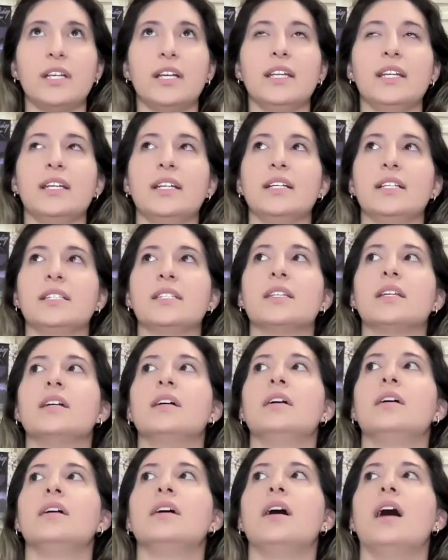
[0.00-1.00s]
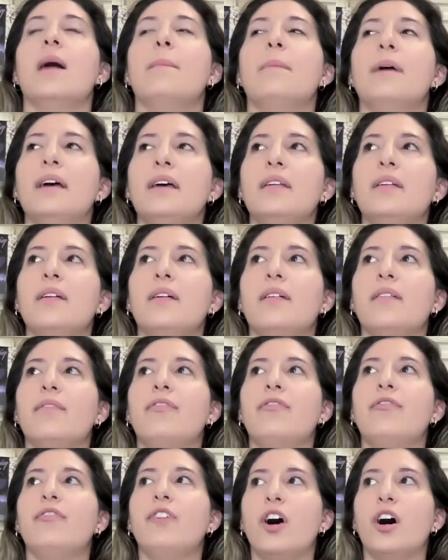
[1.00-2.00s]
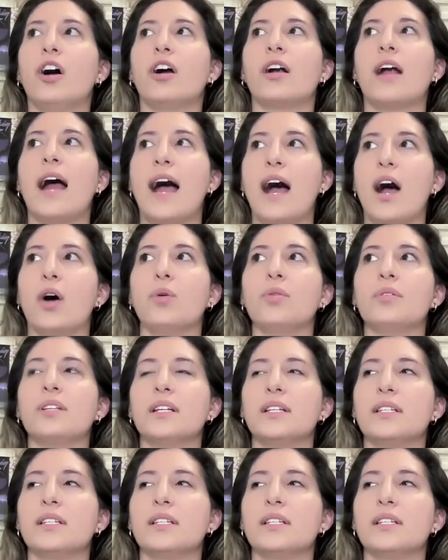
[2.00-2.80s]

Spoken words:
It is a bit far out.